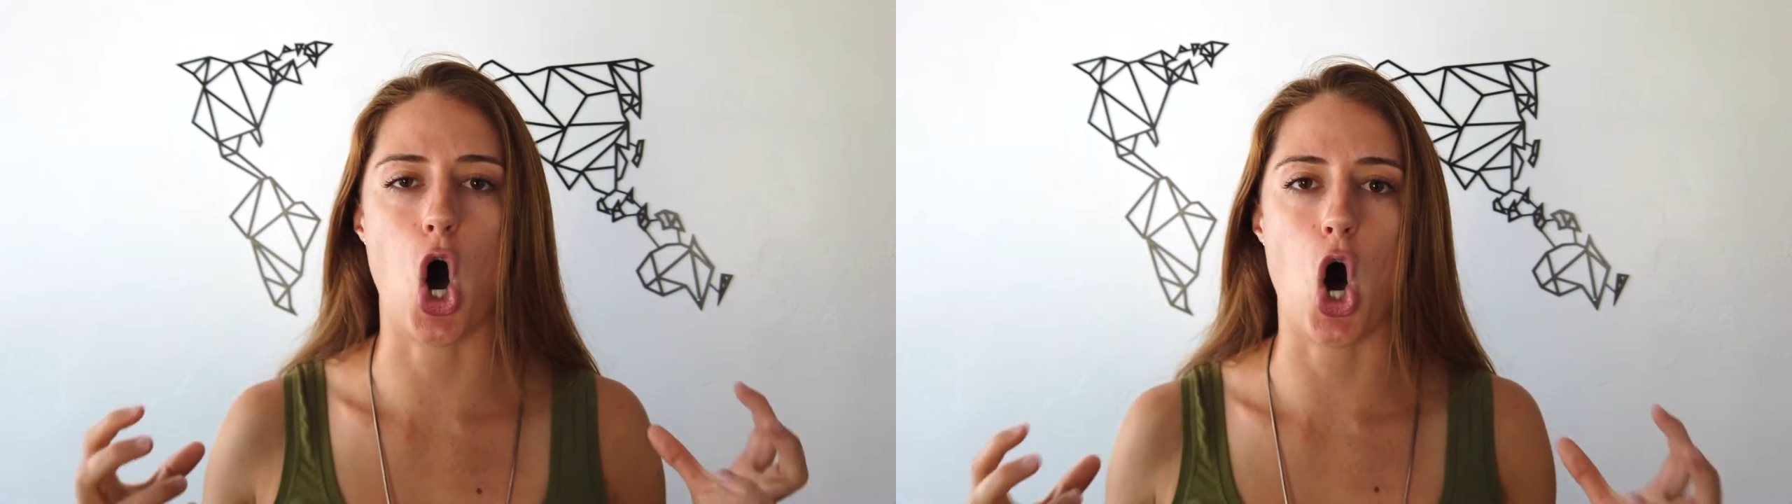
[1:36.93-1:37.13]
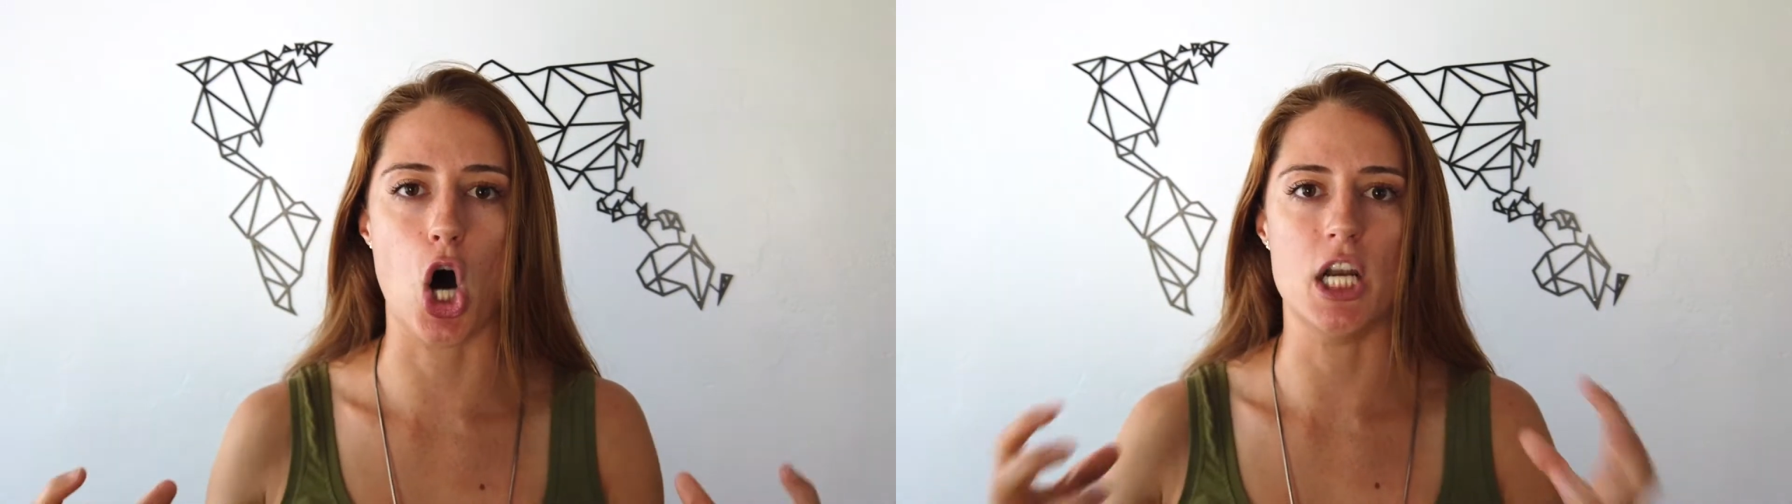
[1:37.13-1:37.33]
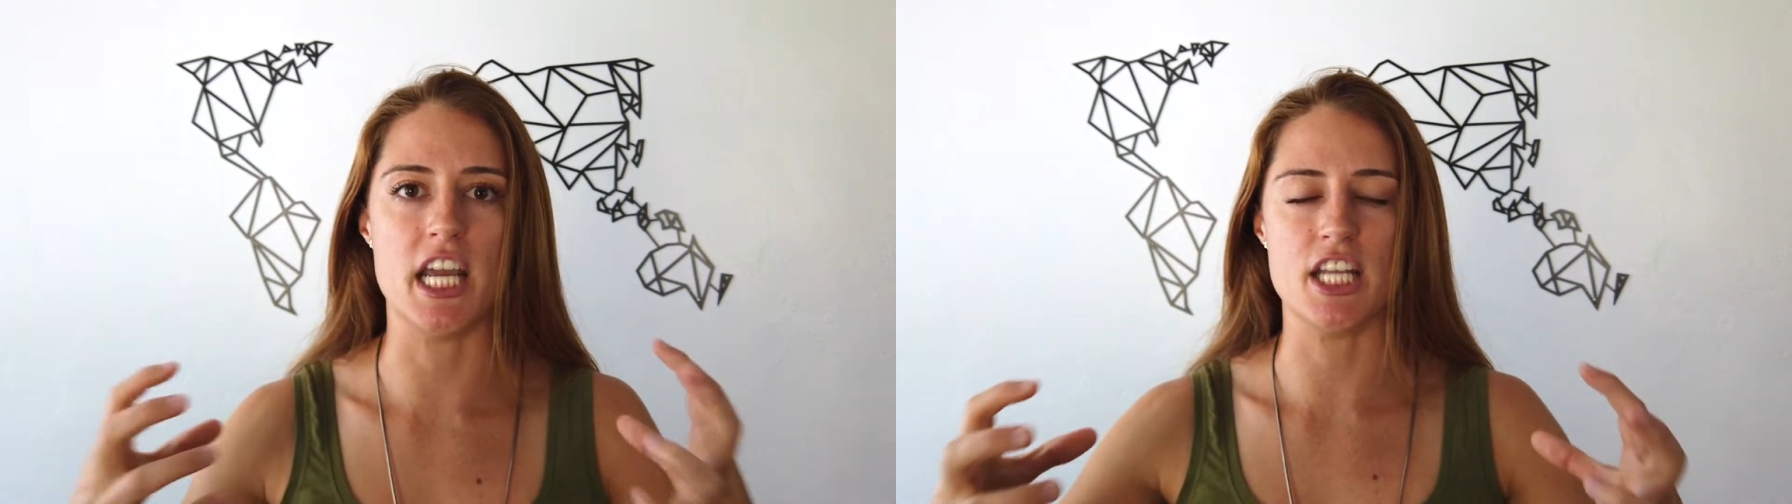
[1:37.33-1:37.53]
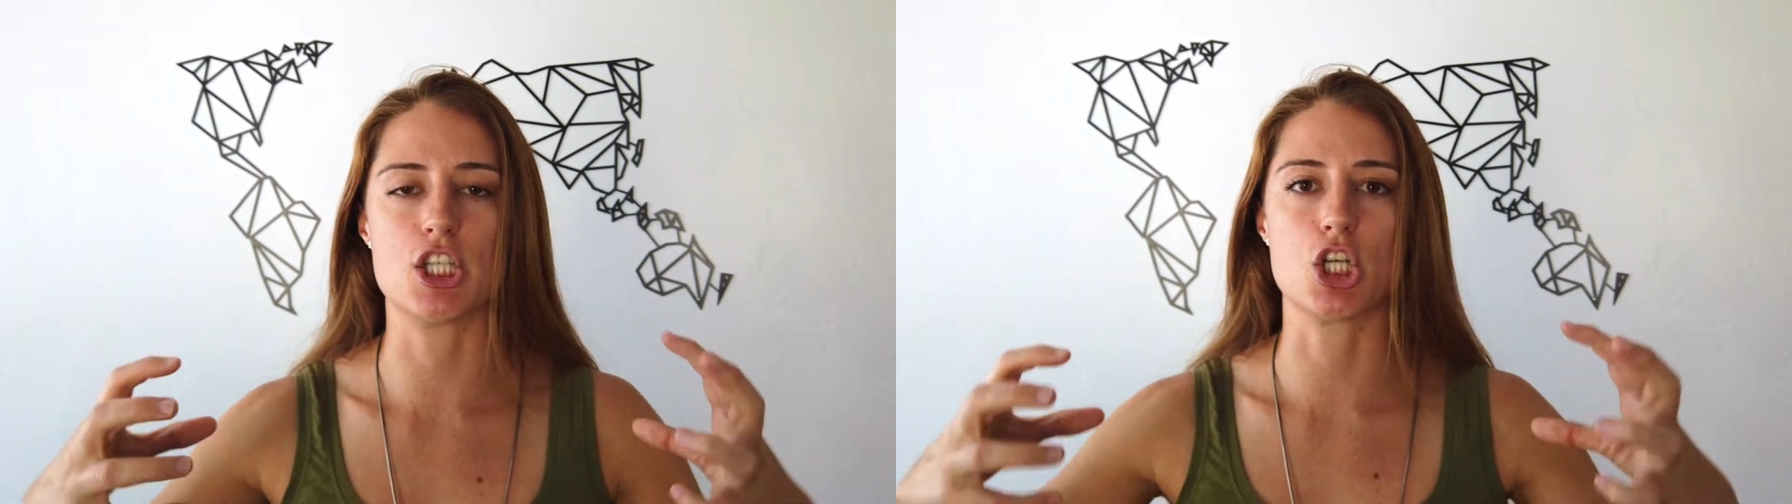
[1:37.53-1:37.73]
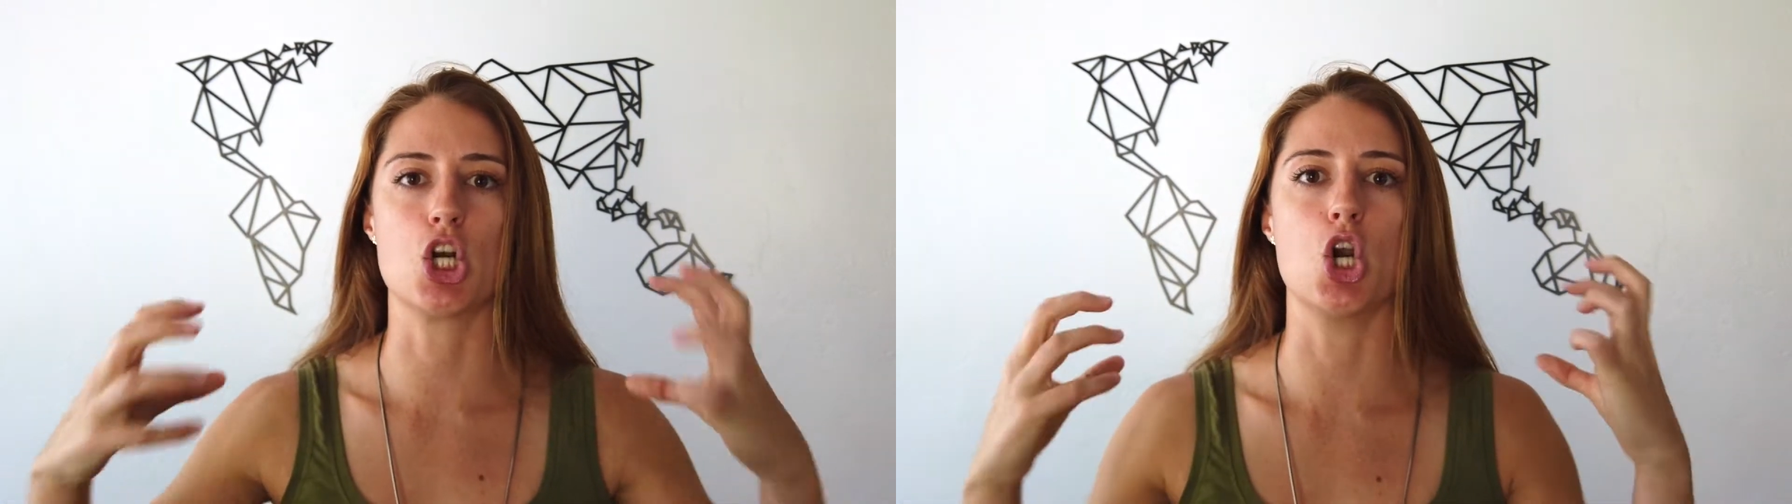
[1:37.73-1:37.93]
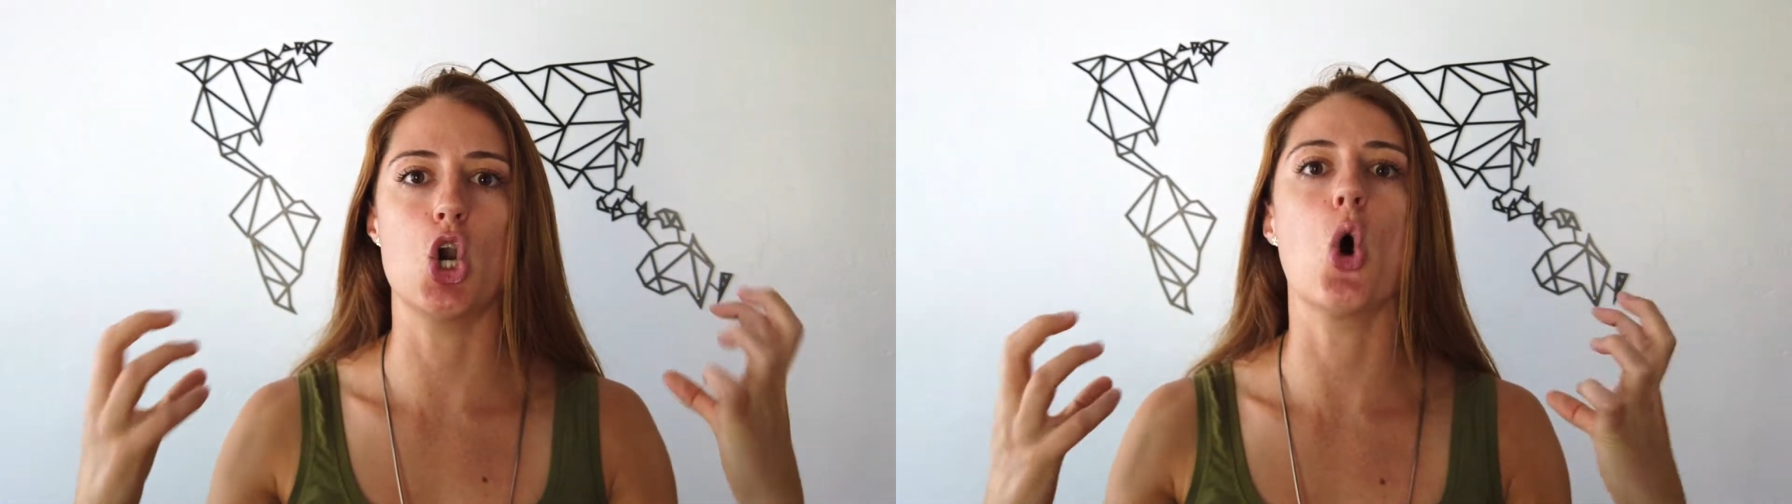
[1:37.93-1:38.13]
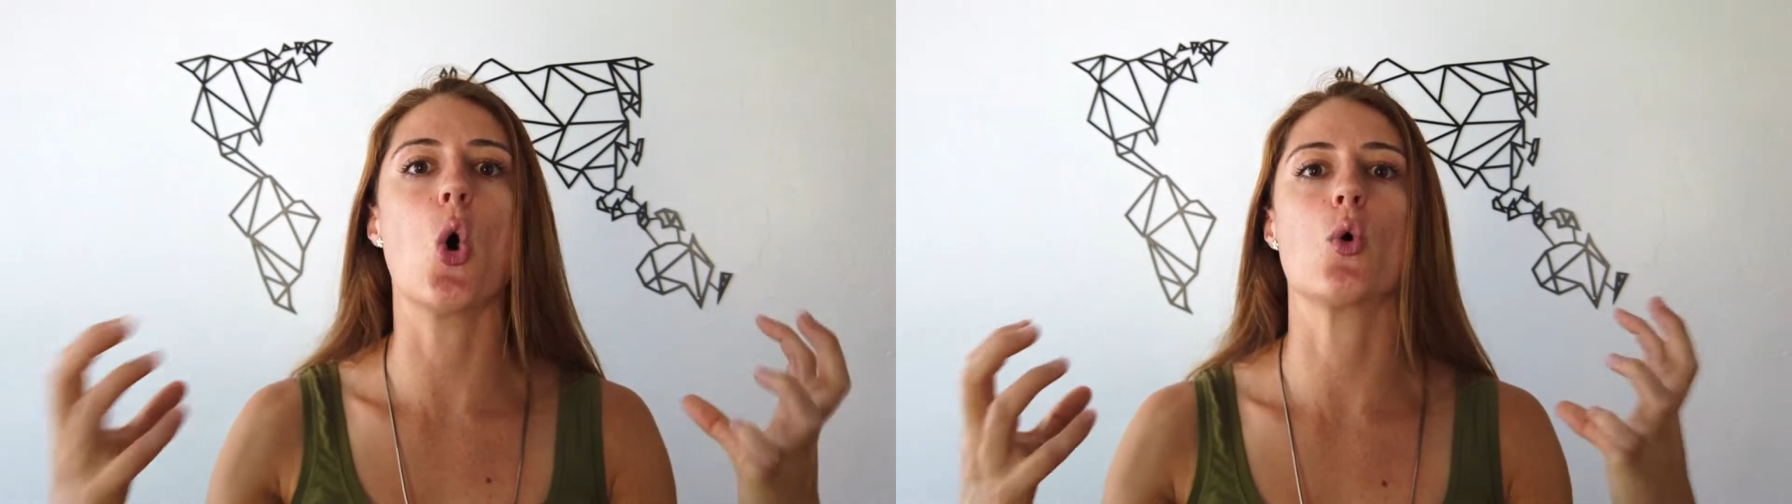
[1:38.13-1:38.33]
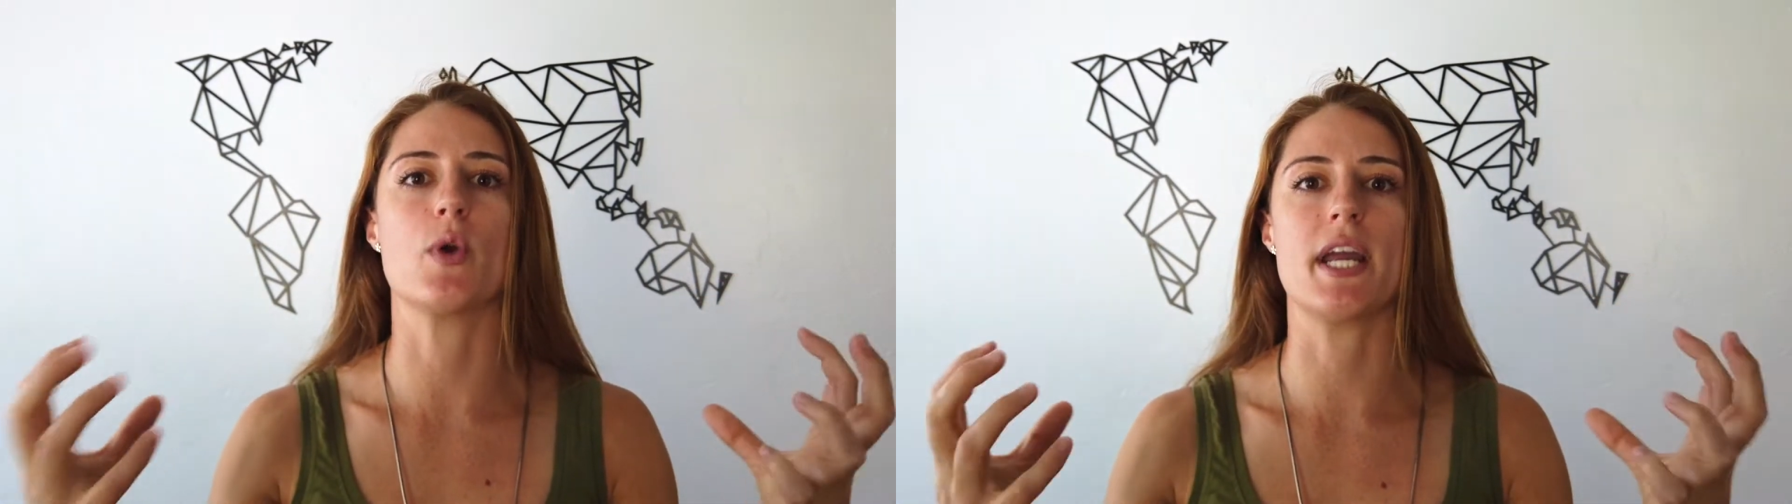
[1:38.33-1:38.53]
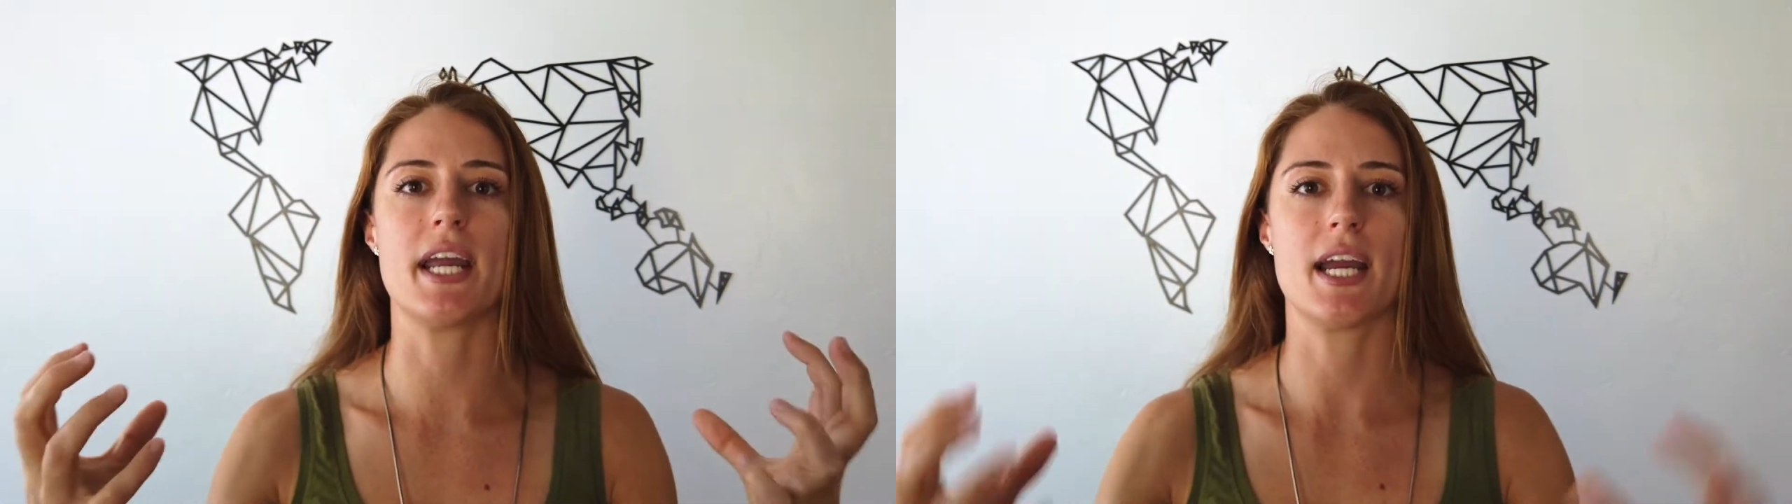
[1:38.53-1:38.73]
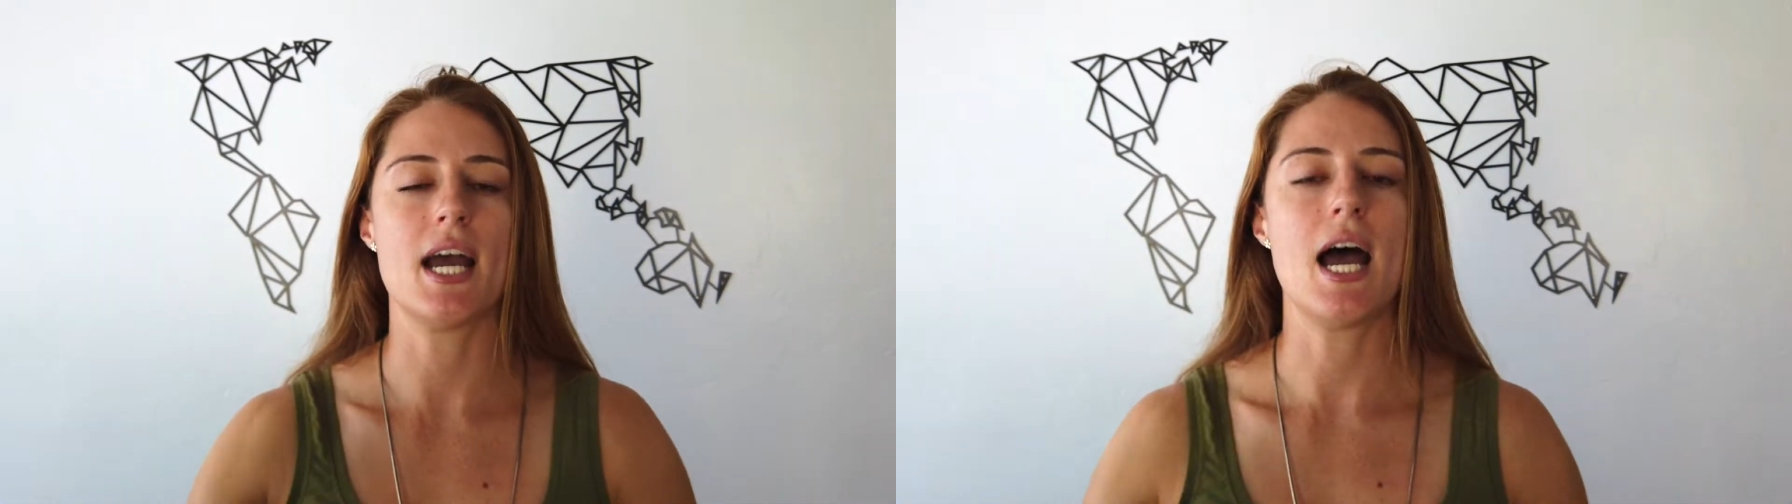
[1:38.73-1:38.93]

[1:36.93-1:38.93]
all its glory.